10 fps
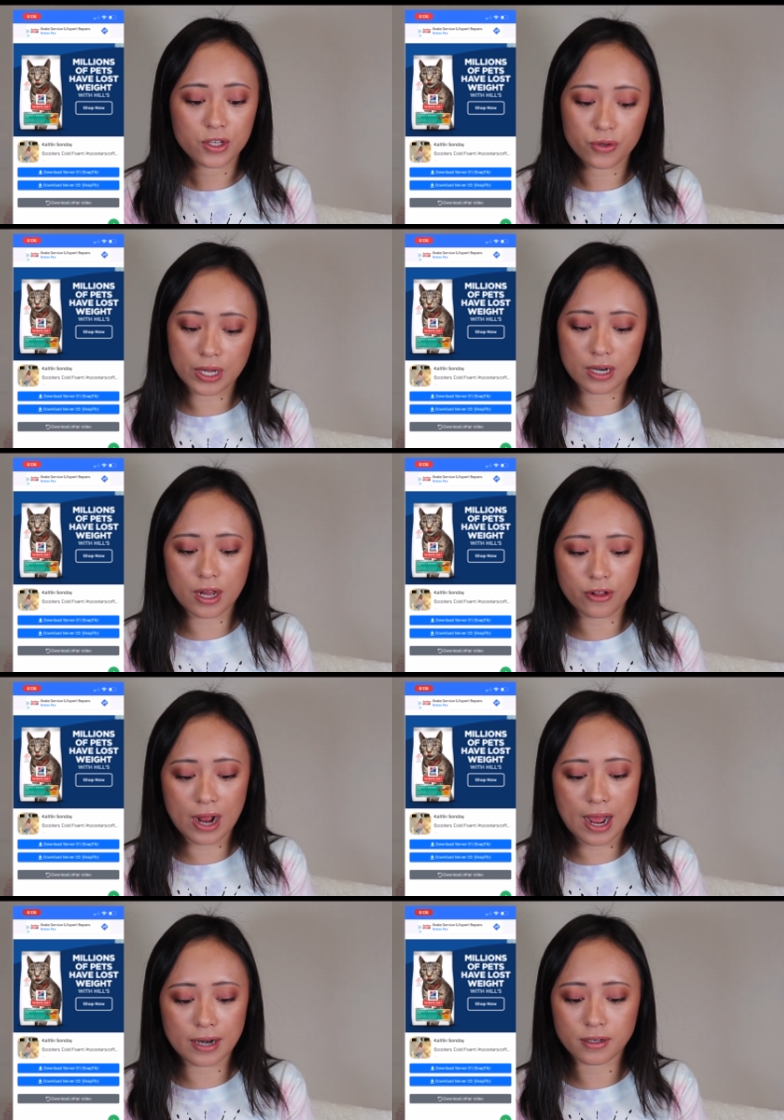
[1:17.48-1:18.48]
You get another
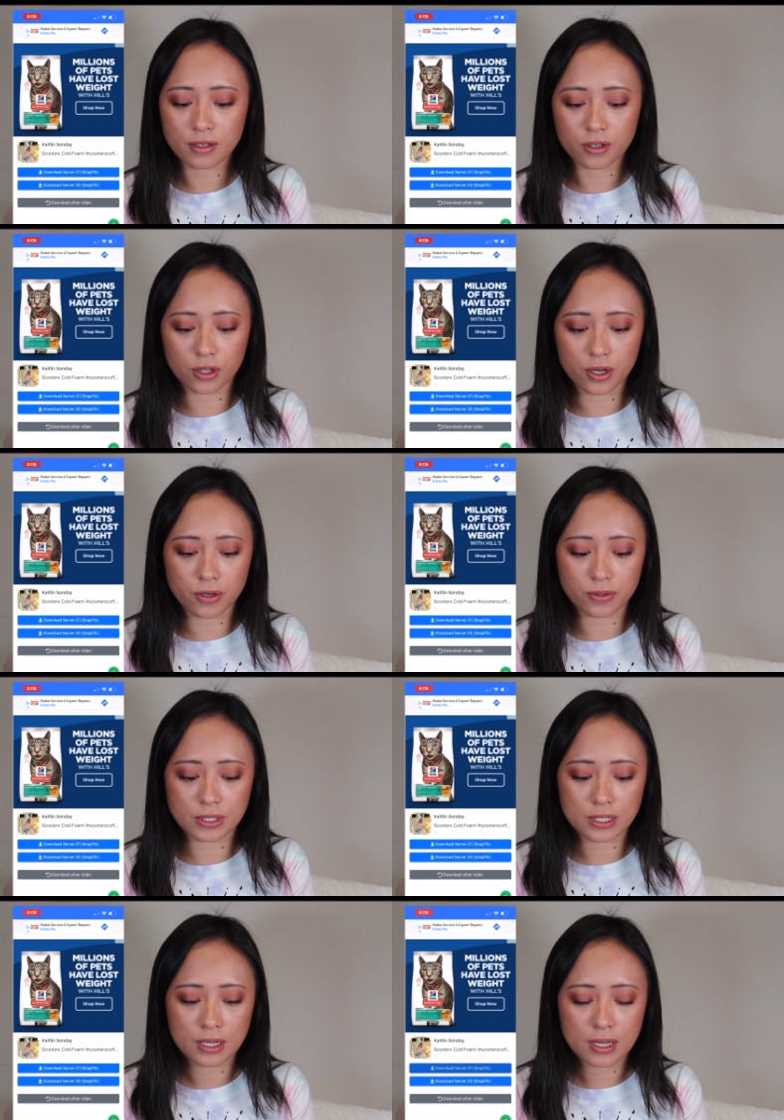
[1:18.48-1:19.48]
ad,
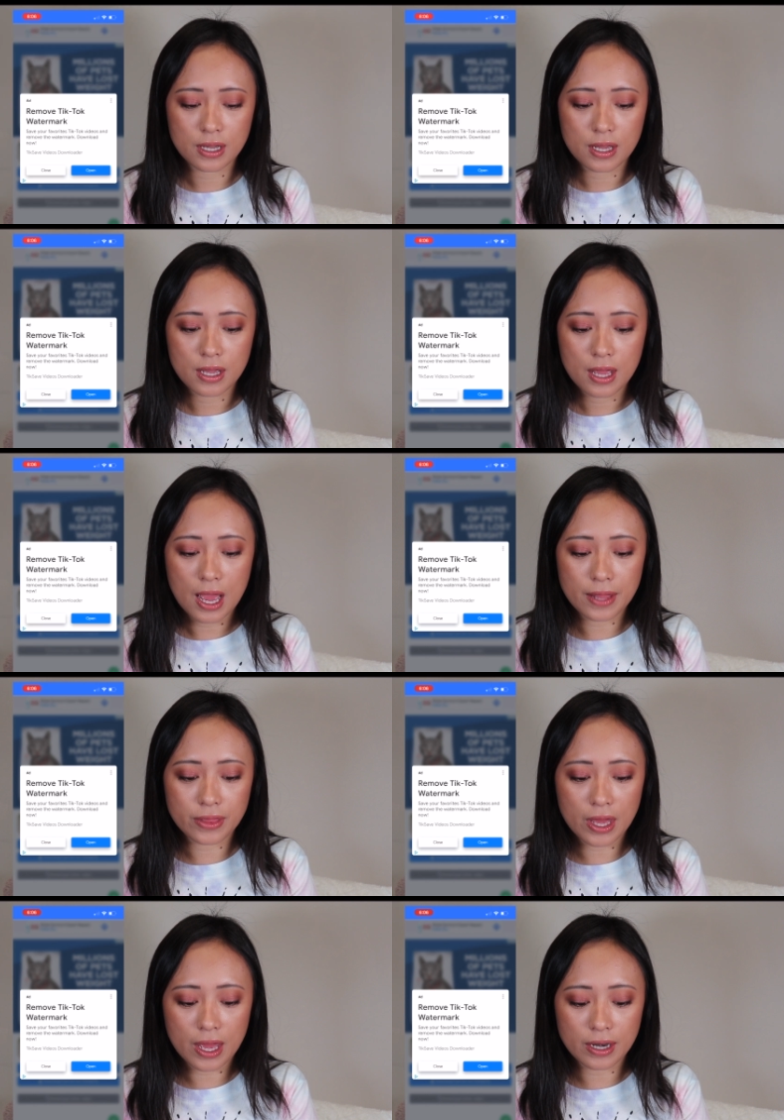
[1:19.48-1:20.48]
close,
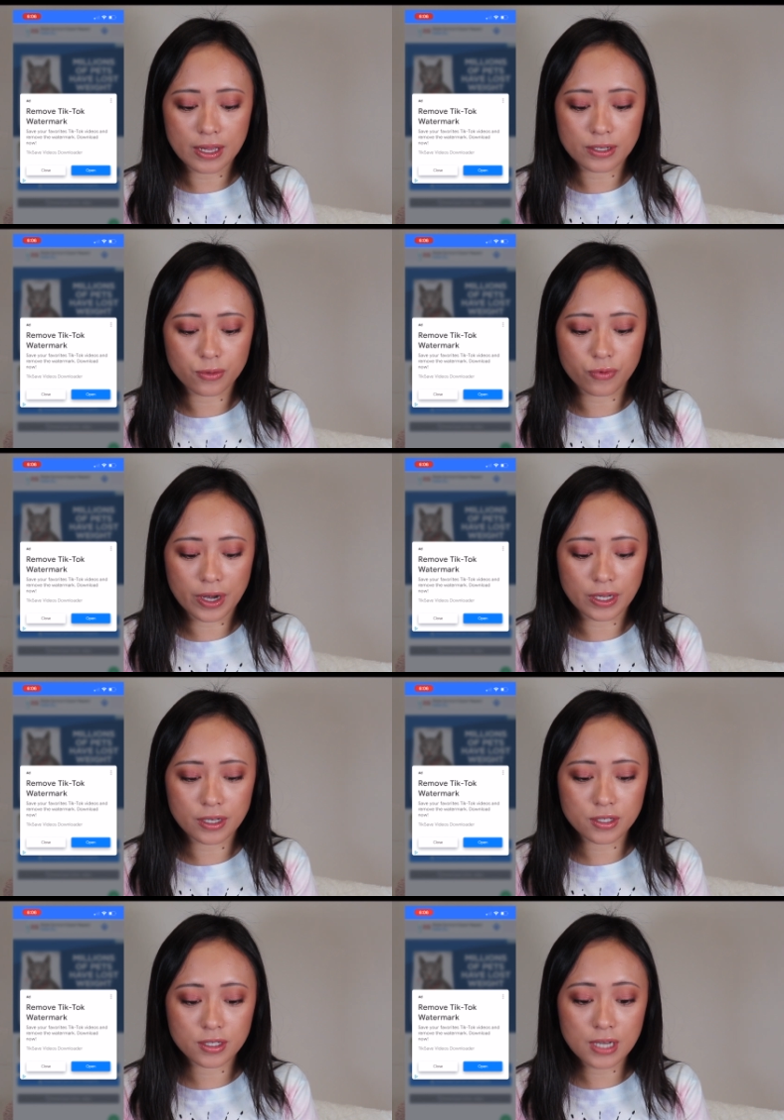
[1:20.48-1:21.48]
and then it's
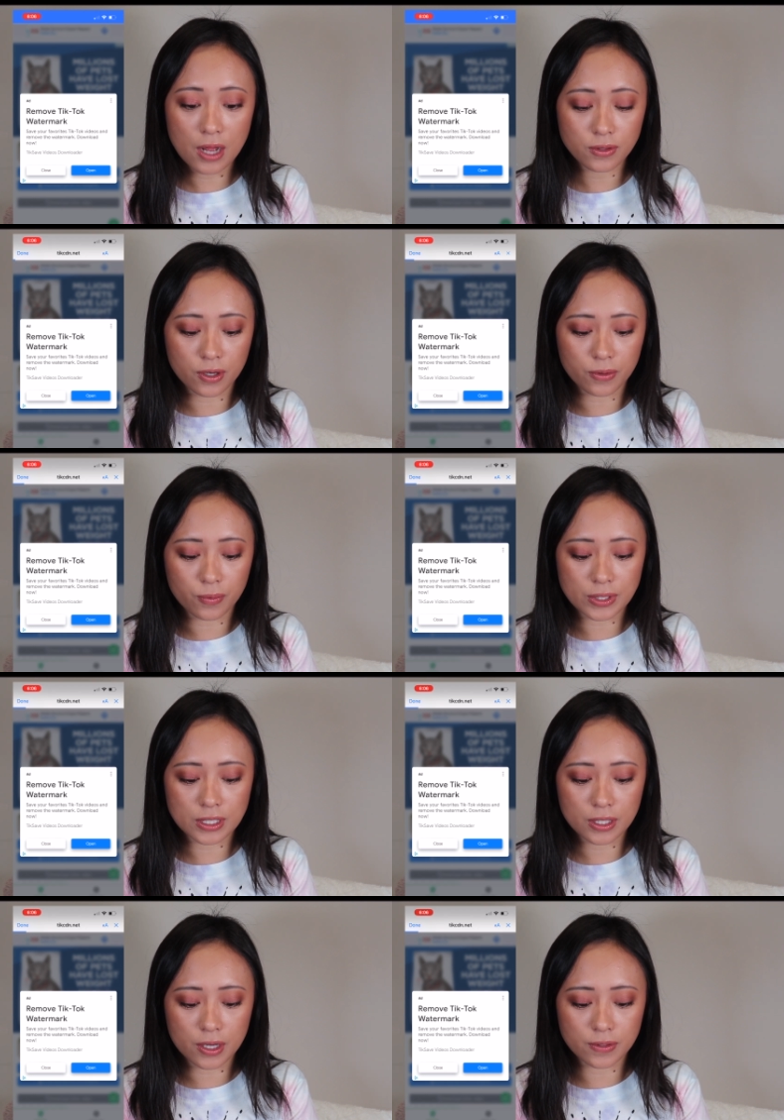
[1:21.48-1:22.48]
ready to download once
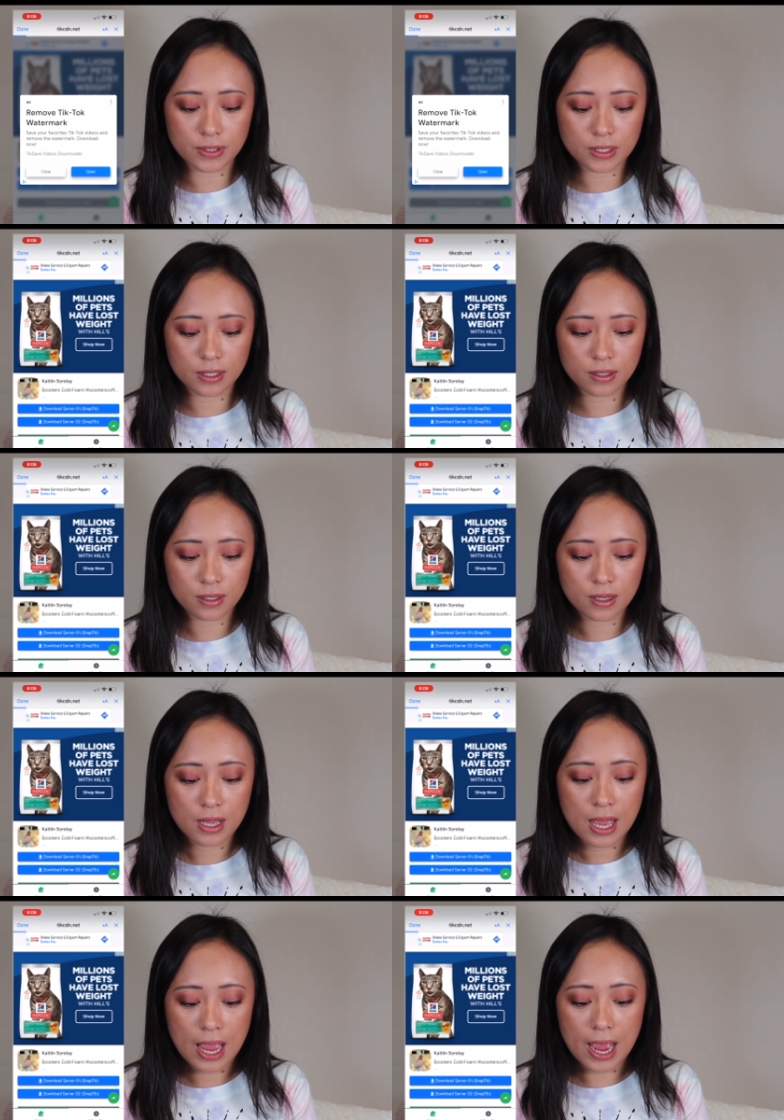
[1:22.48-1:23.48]
it loads.
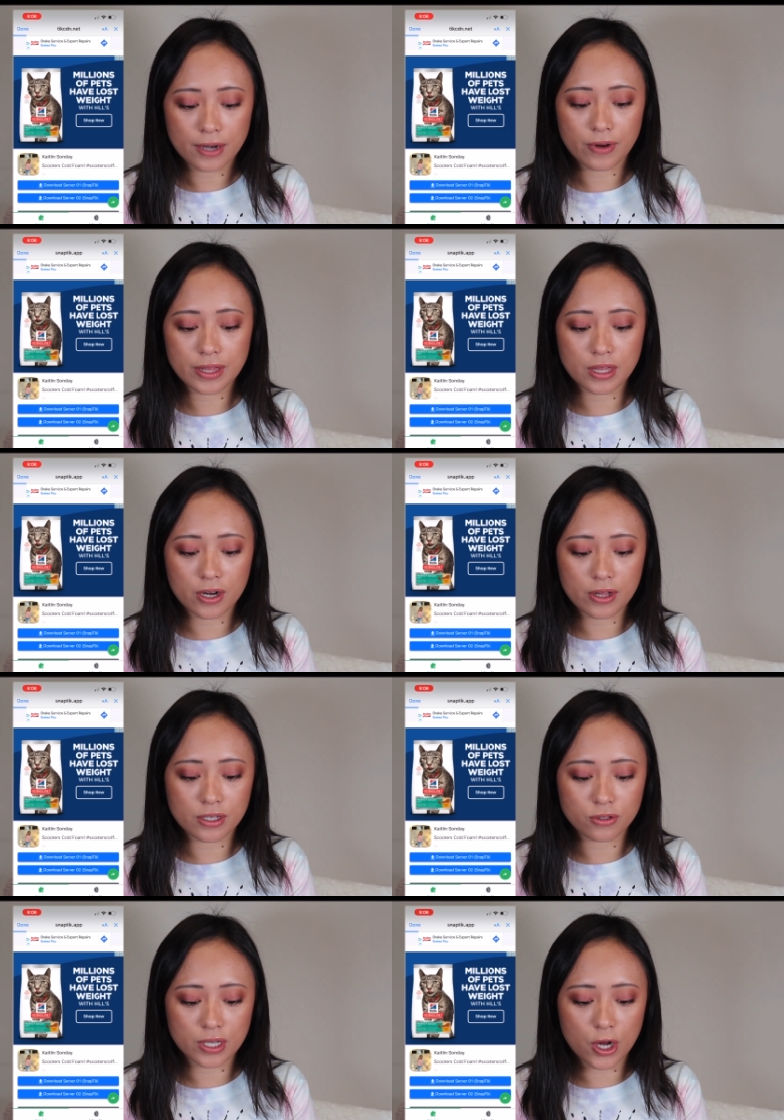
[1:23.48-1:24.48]
And right there, and
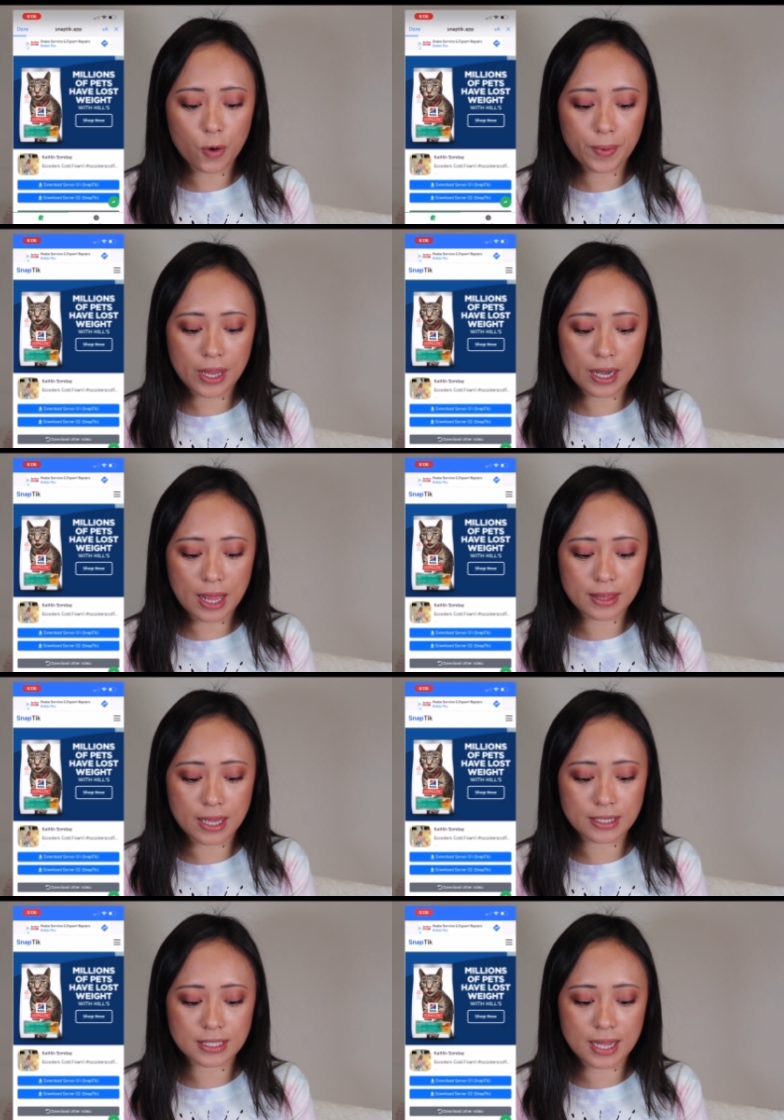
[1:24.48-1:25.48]
you say open, and
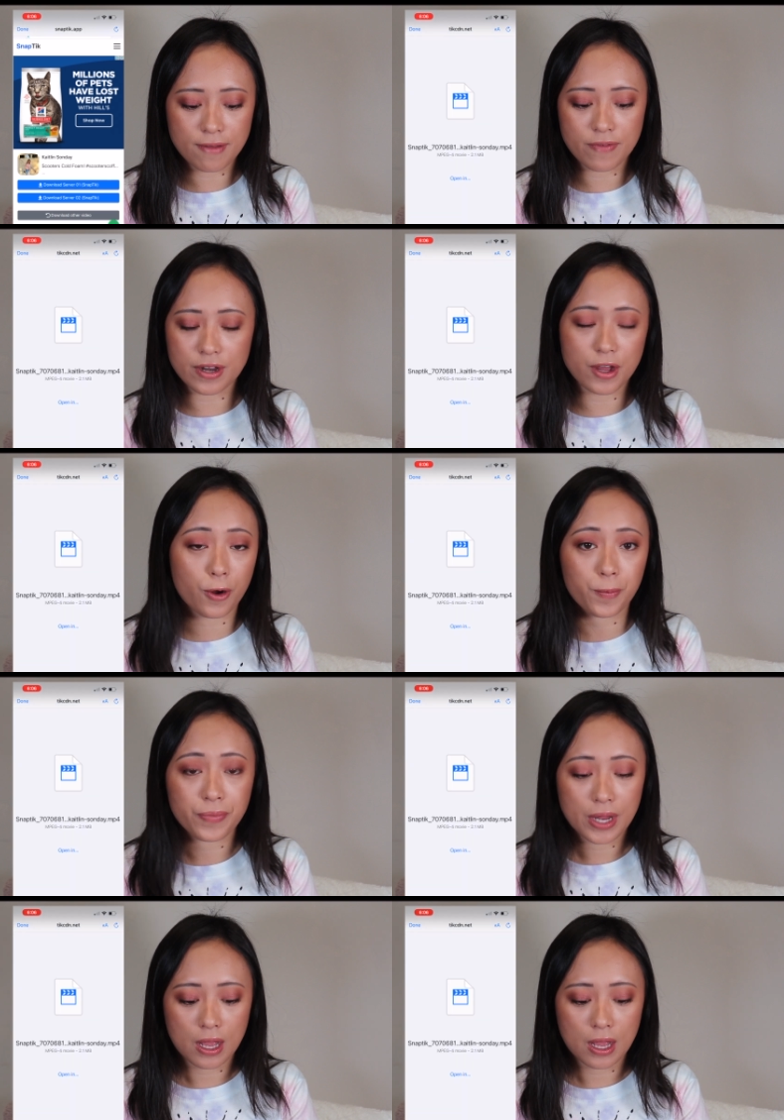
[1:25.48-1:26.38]
then save video,